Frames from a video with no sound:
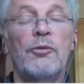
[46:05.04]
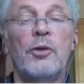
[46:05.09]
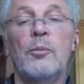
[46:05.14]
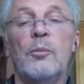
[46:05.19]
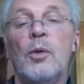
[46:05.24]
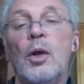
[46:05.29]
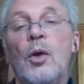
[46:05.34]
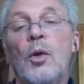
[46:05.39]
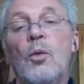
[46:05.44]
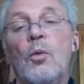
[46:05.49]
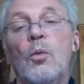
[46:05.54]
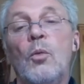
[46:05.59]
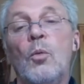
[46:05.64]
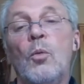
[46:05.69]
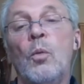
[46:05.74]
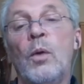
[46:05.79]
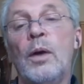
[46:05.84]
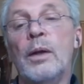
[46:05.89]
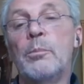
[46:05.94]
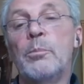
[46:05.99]
from
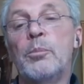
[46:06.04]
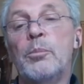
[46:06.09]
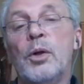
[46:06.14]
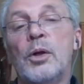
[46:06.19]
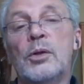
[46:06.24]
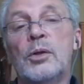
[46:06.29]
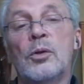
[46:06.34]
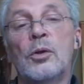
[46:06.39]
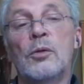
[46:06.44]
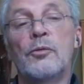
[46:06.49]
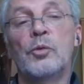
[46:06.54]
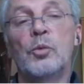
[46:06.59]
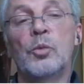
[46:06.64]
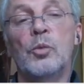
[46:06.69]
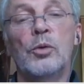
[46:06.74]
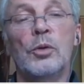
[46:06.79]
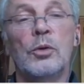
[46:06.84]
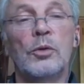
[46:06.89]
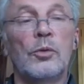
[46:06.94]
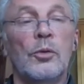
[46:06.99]
one part of the
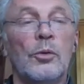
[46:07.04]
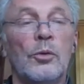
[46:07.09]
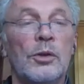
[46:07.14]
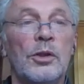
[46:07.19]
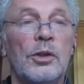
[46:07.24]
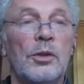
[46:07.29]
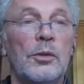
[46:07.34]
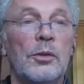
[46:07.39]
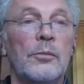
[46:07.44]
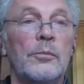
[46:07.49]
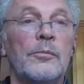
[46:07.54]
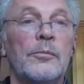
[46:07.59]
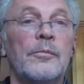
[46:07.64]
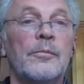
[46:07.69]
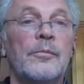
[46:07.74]
world or the other.